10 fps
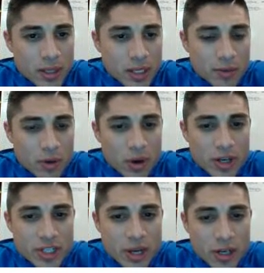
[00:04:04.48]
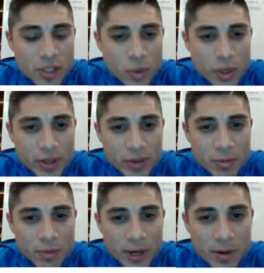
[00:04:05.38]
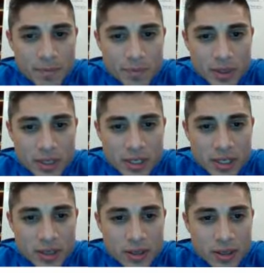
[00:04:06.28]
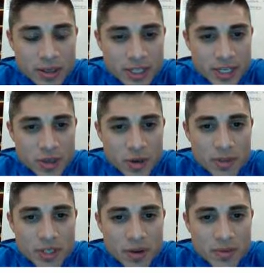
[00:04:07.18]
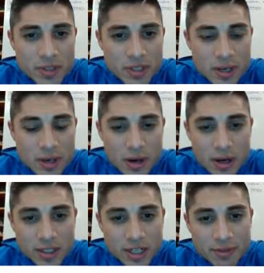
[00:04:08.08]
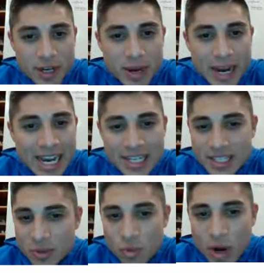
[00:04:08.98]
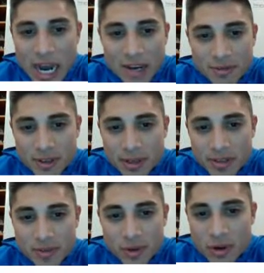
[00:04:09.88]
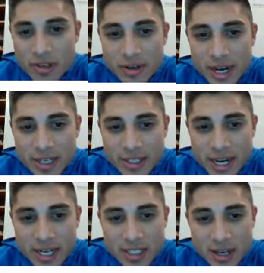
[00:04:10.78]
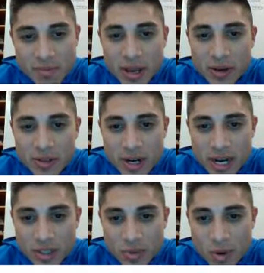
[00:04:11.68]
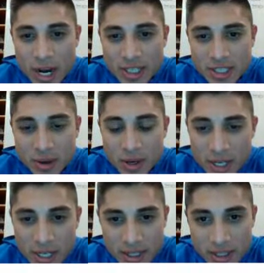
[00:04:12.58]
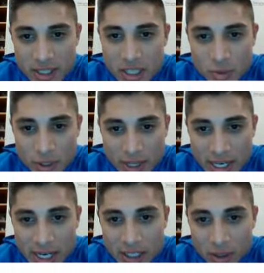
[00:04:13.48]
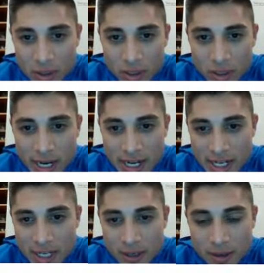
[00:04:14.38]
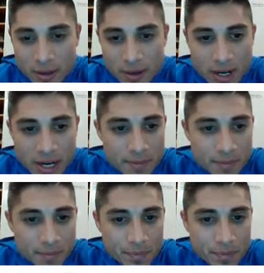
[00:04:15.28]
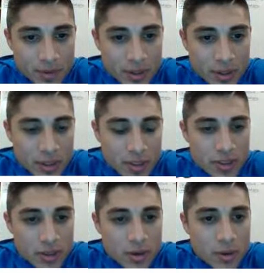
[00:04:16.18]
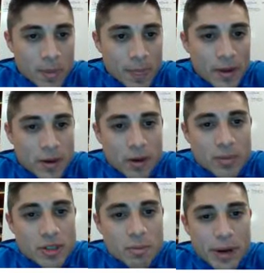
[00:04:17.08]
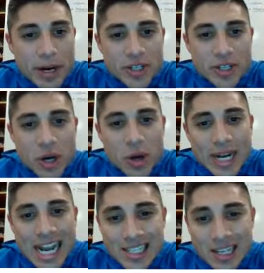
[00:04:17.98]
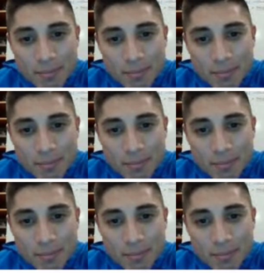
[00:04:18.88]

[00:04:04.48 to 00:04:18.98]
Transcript: And of course, our 23rd pair, our sex chromosomes, are identified by X and Y. Females, of course, are XX, and males are XY. So this is what they look like here, all right? So chromosome pairs are known as